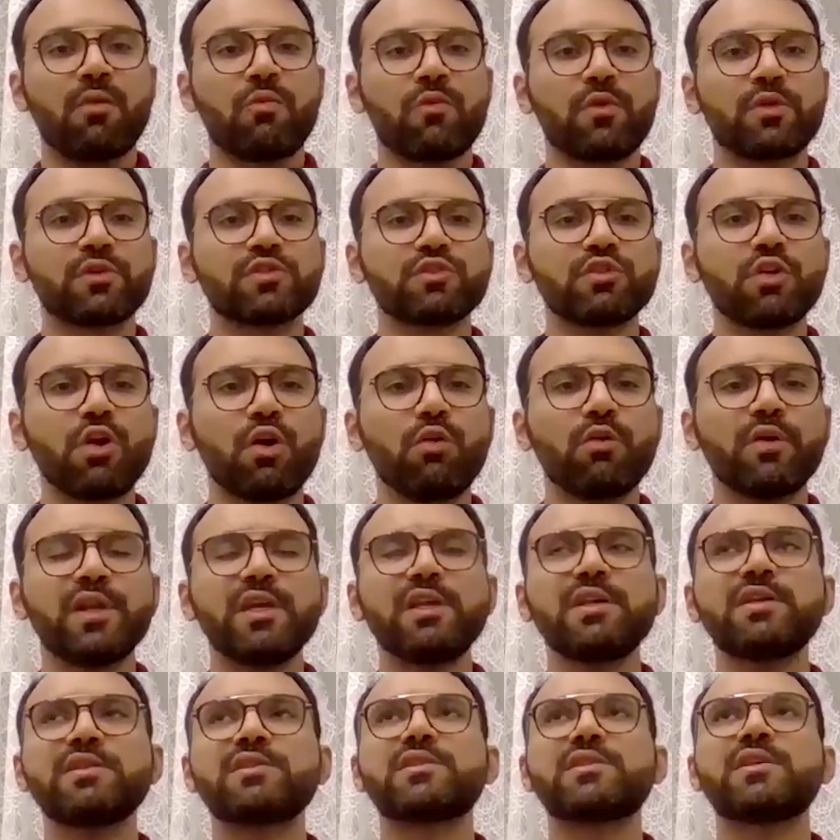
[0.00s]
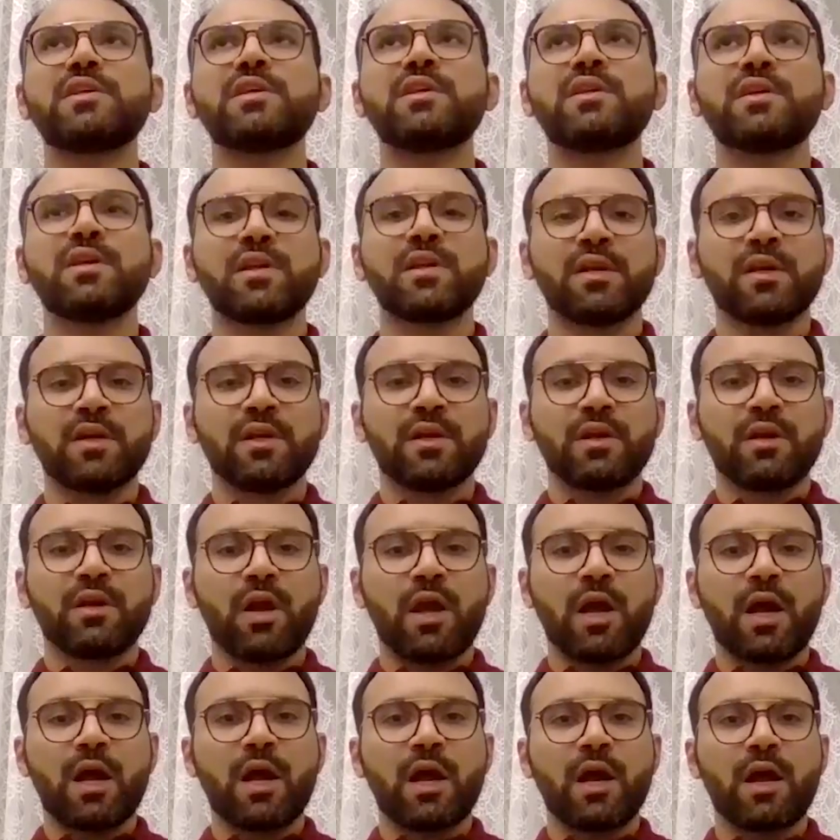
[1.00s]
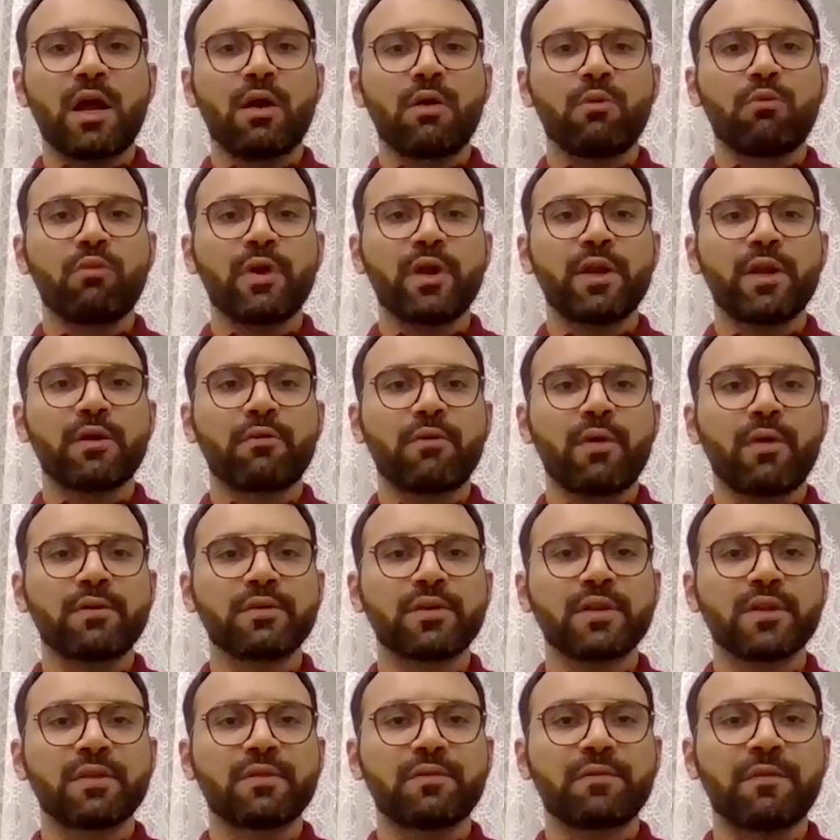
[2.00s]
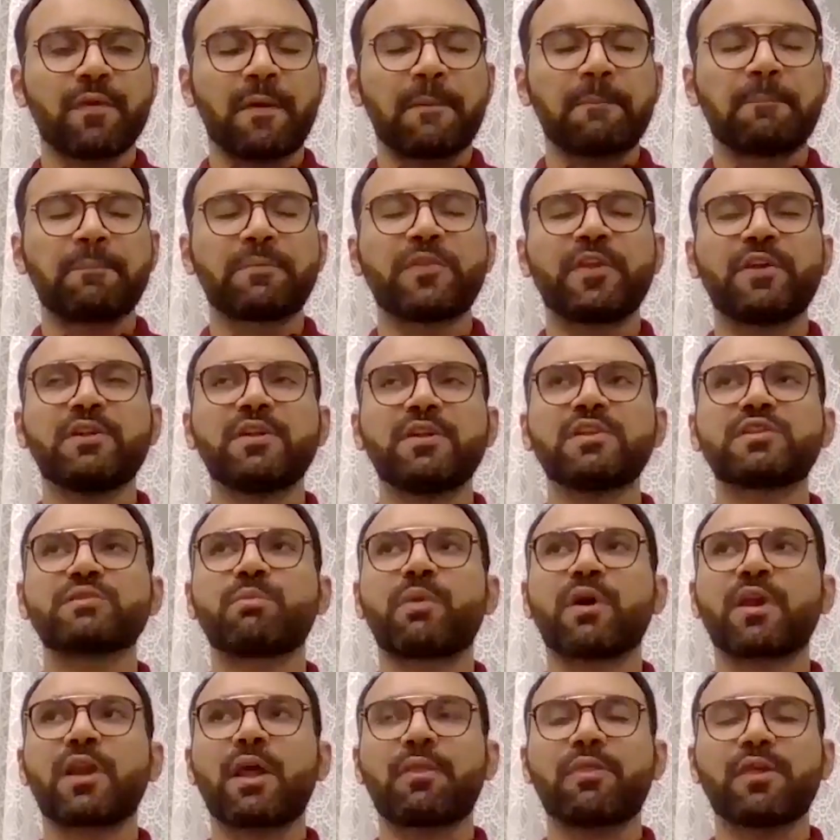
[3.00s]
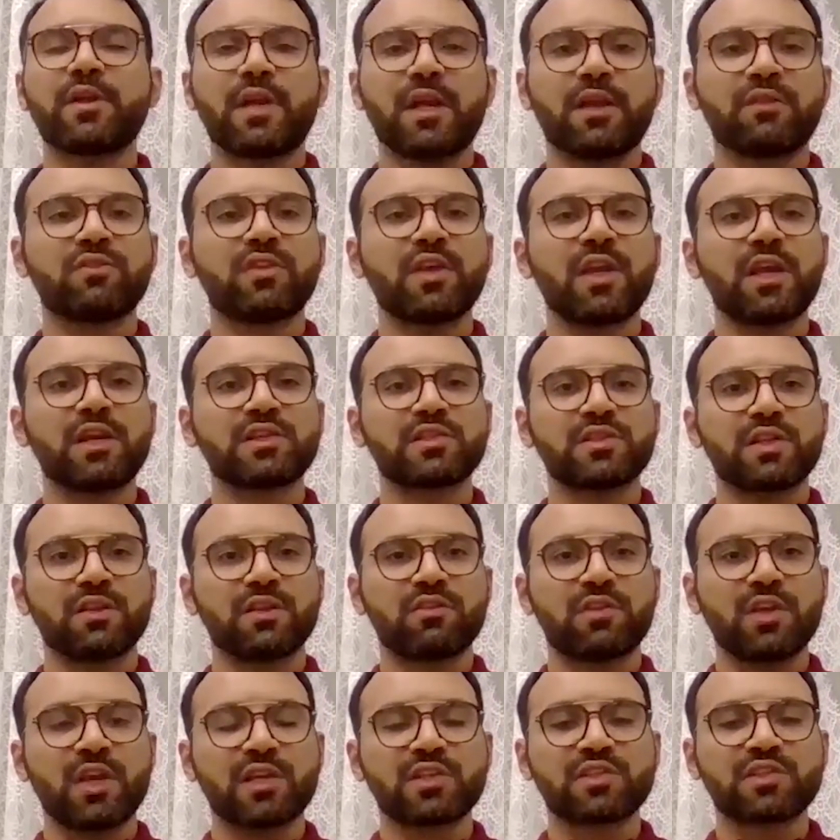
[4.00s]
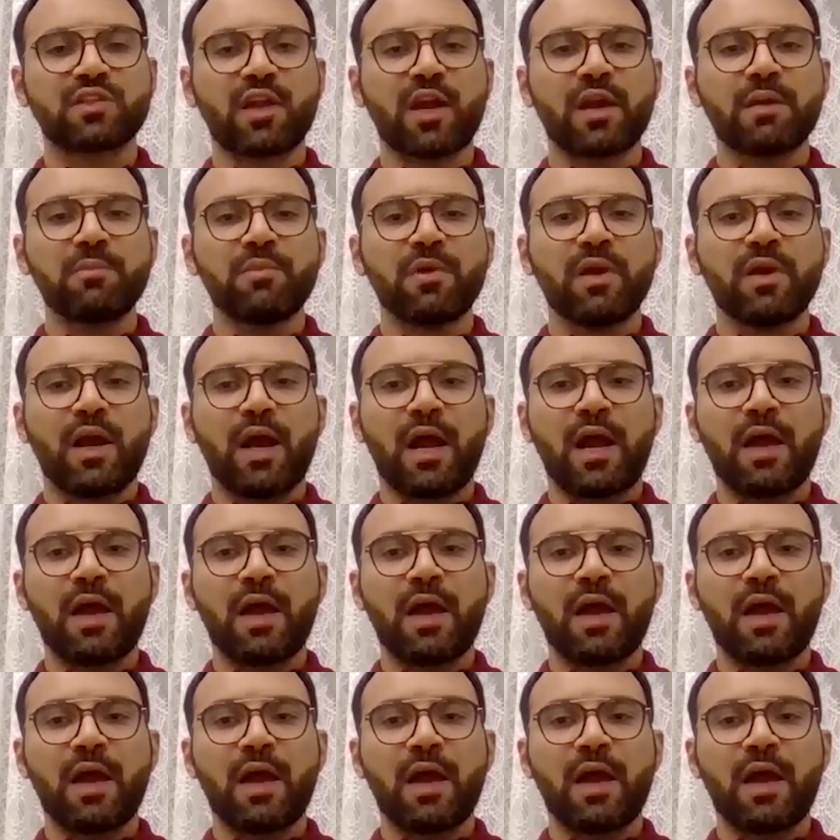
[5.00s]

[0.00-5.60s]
There's no easy way around it, Dinis, but I think it takes time.